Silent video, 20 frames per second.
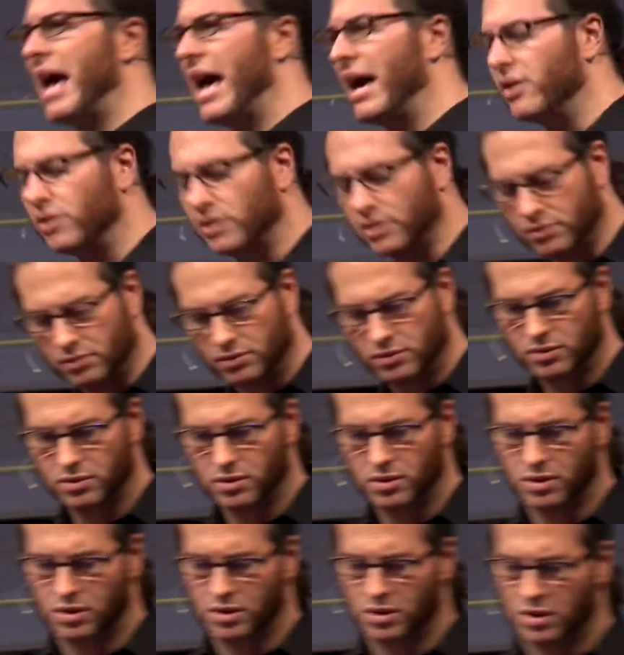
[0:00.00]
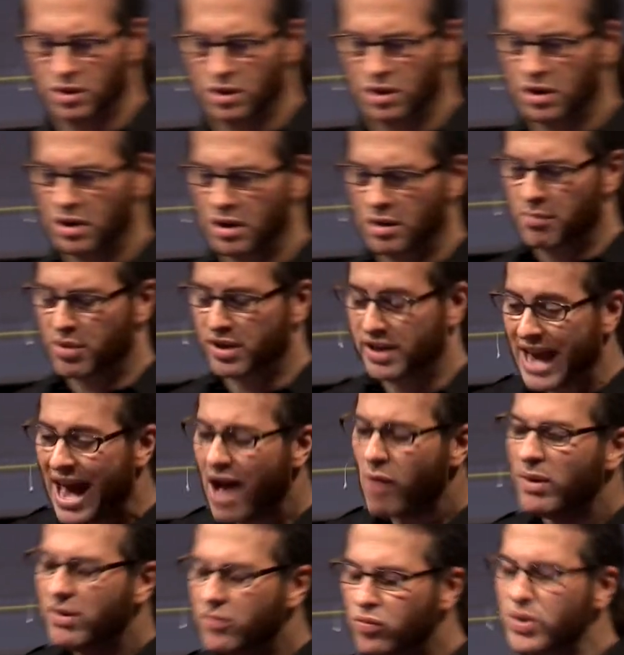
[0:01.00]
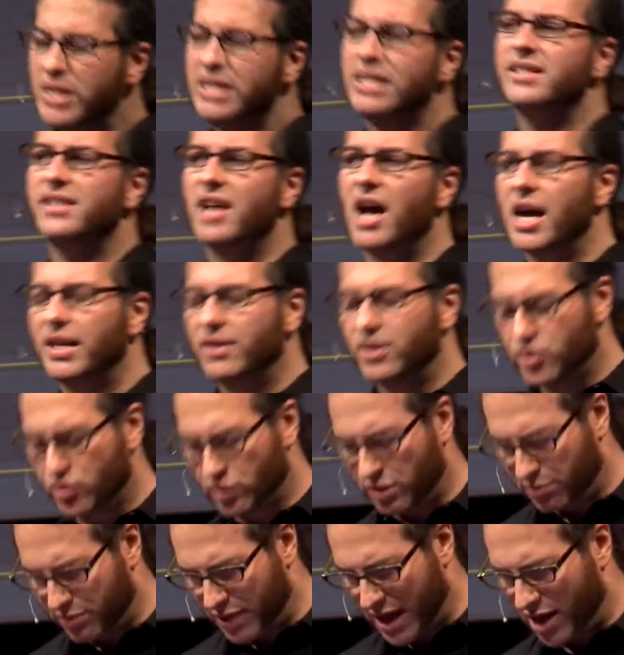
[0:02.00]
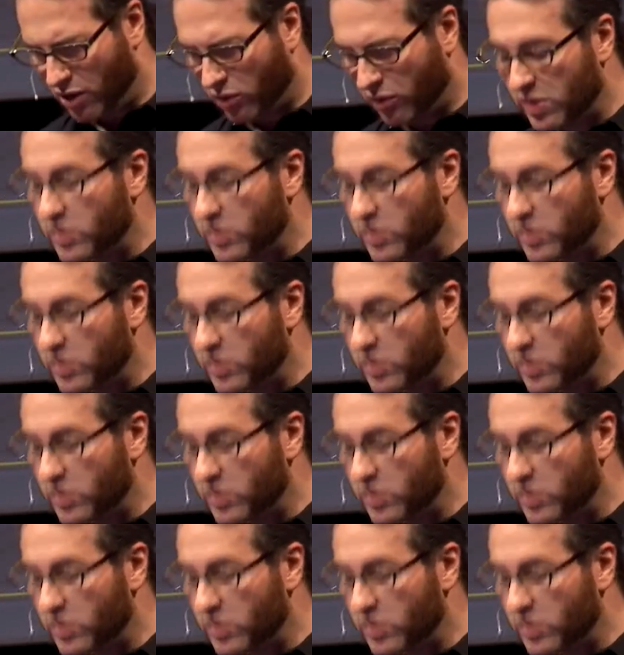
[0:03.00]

panel. But now we've redesigned the trim panel.